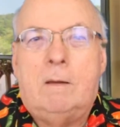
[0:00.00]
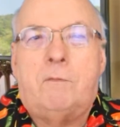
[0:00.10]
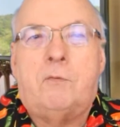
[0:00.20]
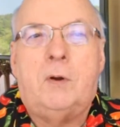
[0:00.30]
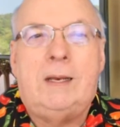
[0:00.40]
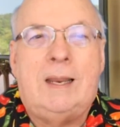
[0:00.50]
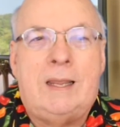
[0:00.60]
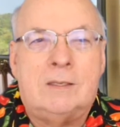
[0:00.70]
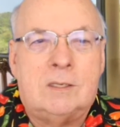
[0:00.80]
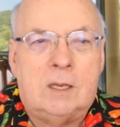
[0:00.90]

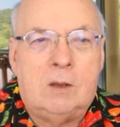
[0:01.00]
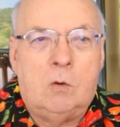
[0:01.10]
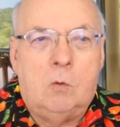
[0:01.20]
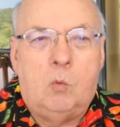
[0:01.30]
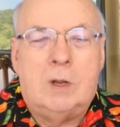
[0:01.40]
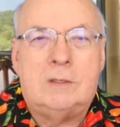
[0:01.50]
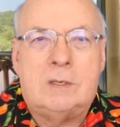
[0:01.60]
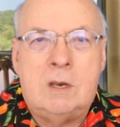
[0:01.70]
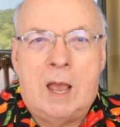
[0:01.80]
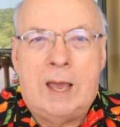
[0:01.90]
freelancing was
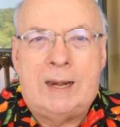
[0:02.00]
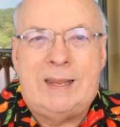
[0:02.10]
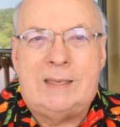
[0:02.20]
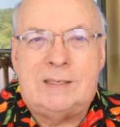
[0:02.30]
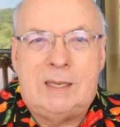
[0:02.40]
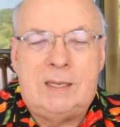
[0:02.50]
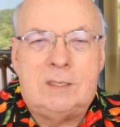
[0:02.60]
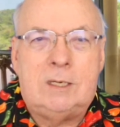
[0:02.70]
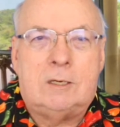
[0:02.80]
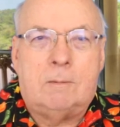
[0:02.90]
not as
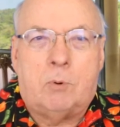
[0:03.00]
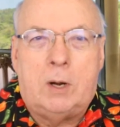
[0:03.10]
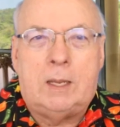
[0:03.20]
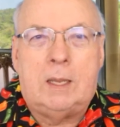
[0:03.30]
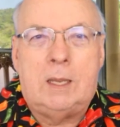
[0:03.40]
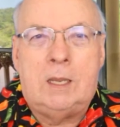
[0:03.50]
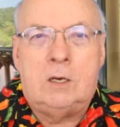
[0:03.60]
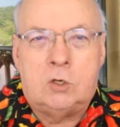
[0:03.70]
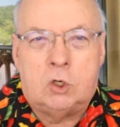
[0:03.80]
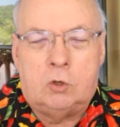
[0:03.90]
easy to break
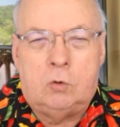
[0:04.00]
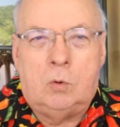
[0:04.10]
into